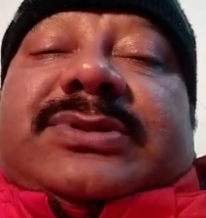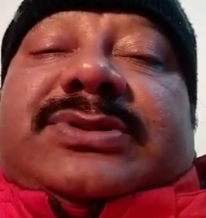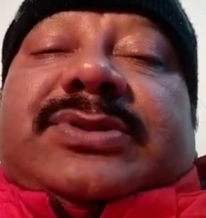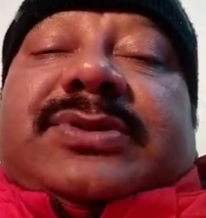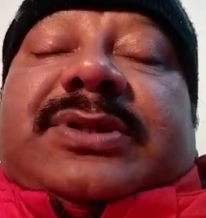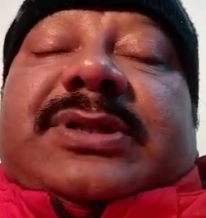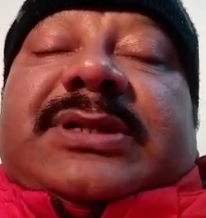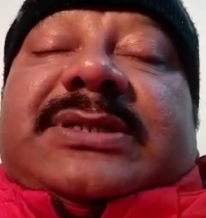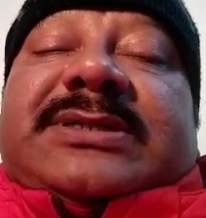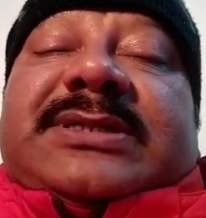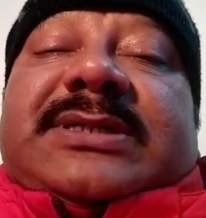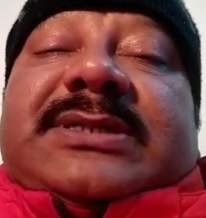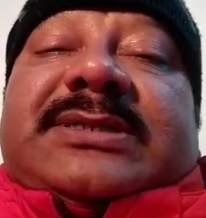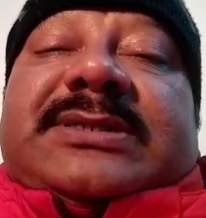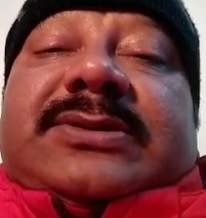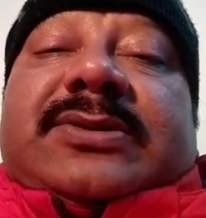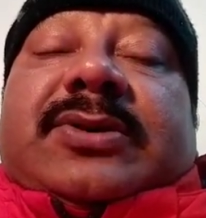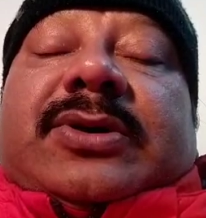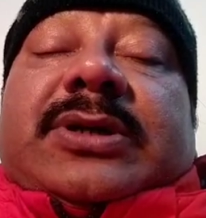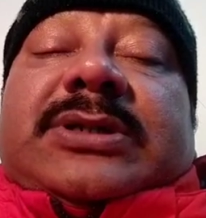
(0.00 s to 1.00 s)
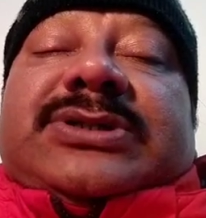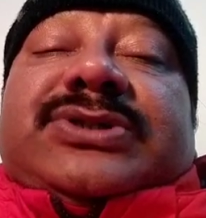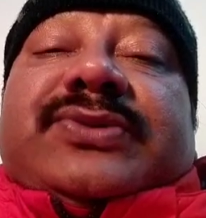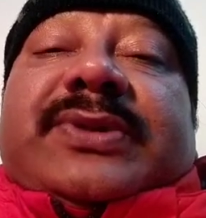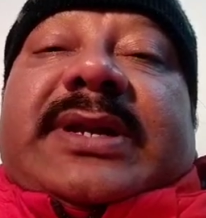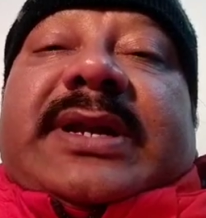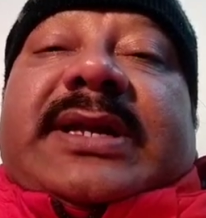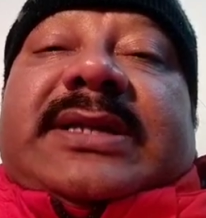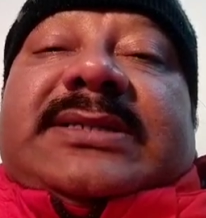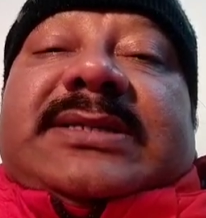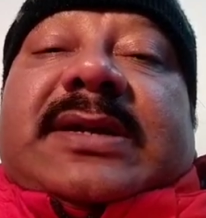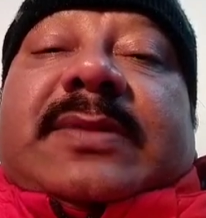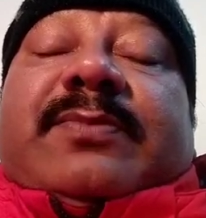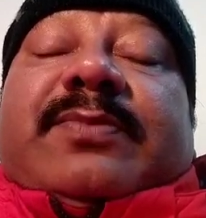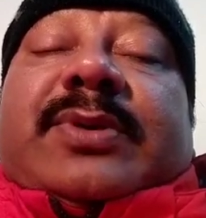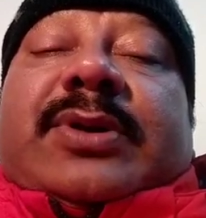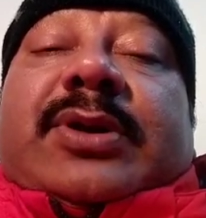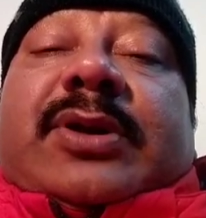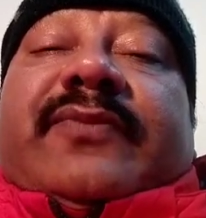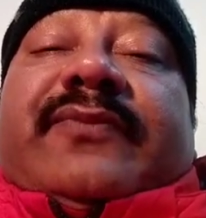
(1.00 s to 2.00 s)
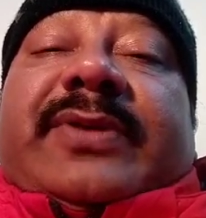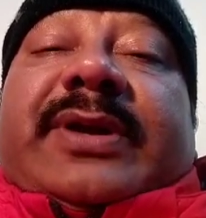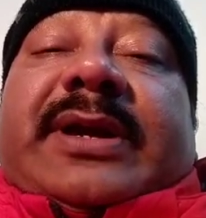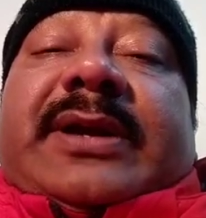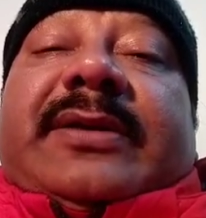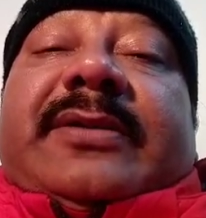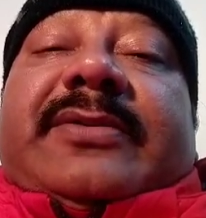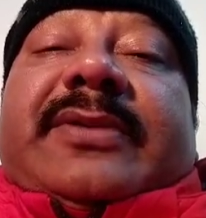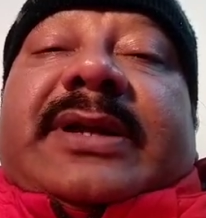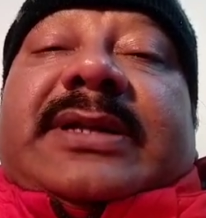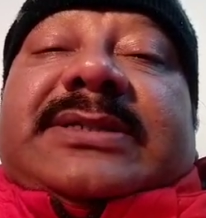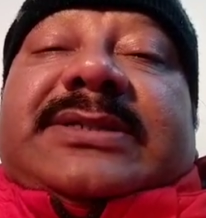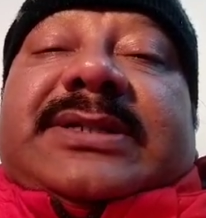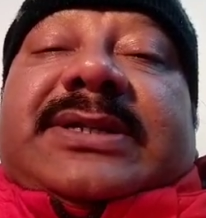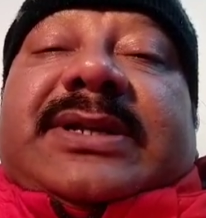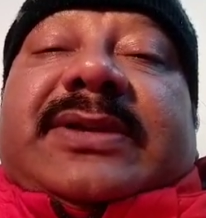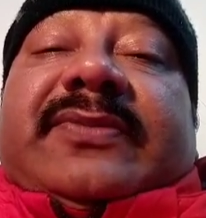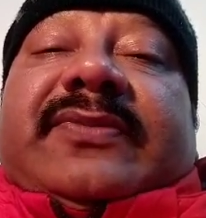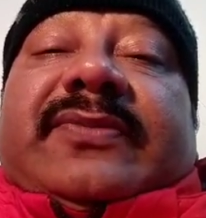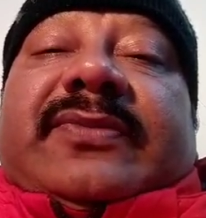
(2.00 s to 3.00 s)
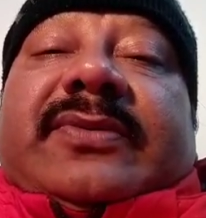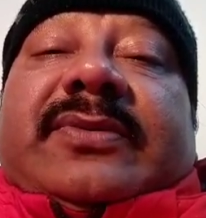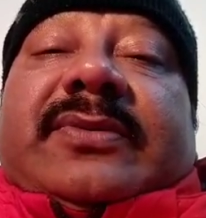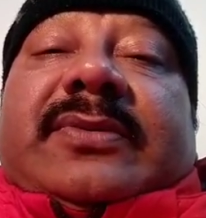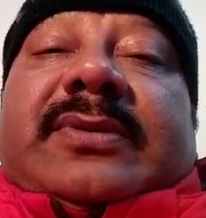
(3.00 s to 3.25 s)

So this is also an example of intransitive